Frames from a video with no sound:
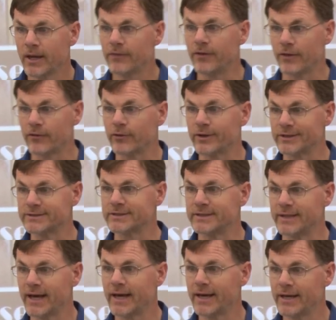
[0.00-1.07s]
than there is
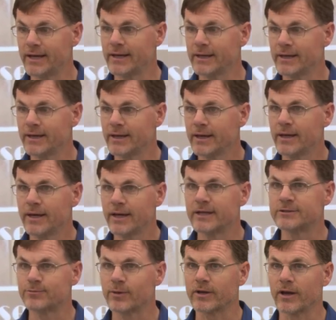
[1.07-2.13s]
today.
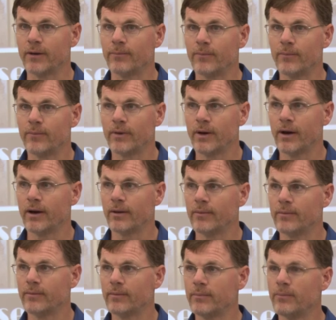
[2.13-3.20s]
It's become uh,
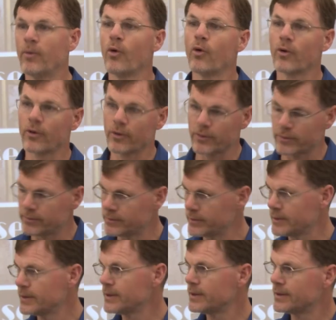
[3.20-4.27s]
more,
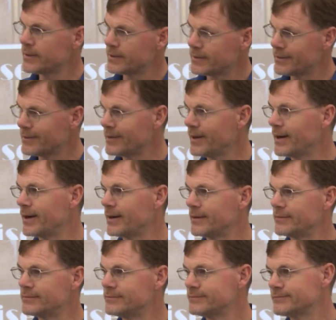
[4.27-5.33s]

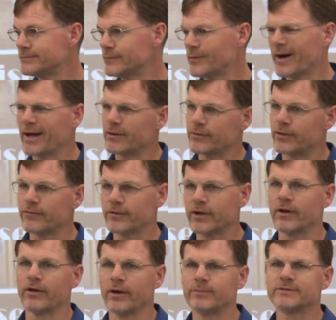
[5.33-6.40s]
uh, well, I don't know if you
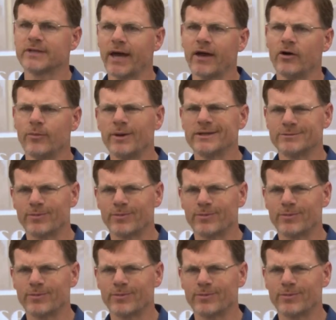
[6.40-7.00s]
call it upscale, but it's